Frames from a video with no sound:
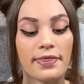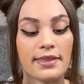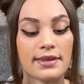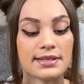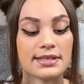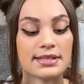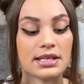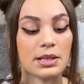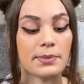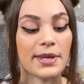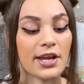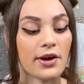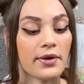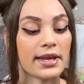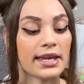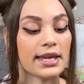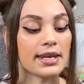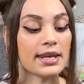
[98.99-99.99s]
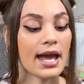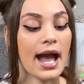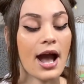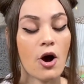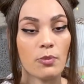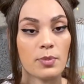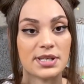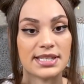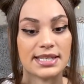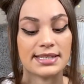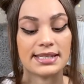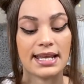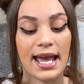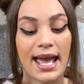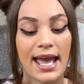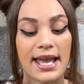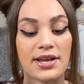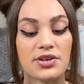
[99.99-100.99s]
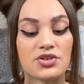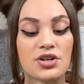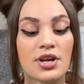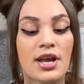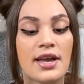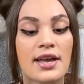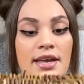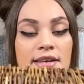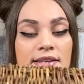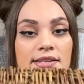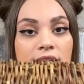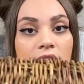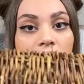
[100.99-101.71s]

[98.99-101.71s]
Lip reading: This is going to be going in Albus's cage, so